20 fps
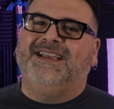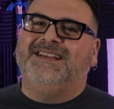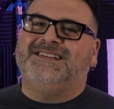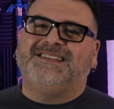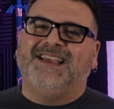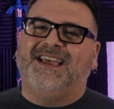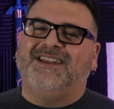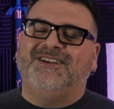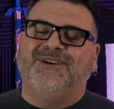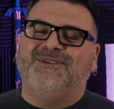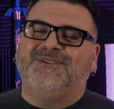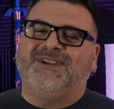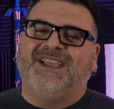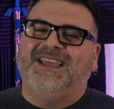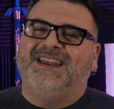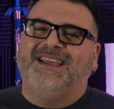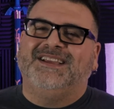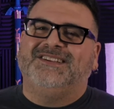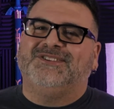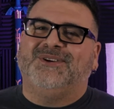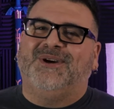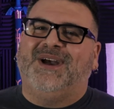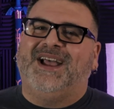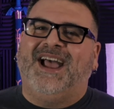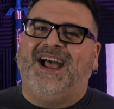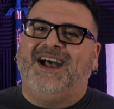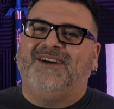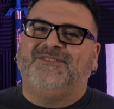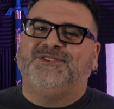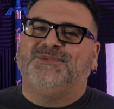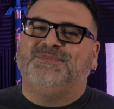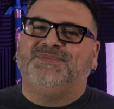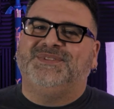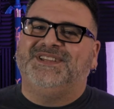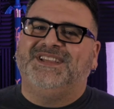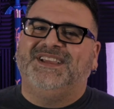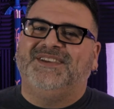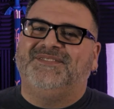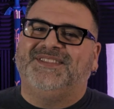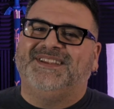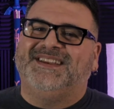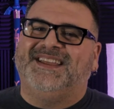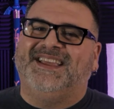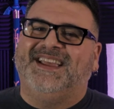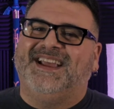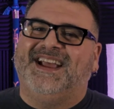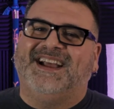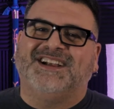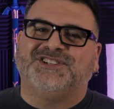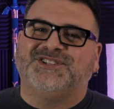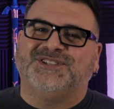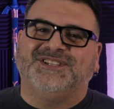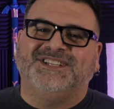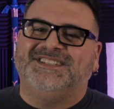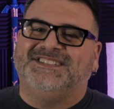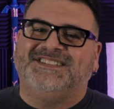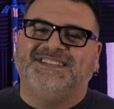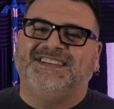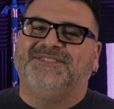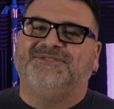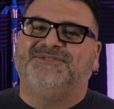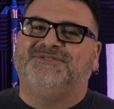He said no kidding, so I have to believe that he actually did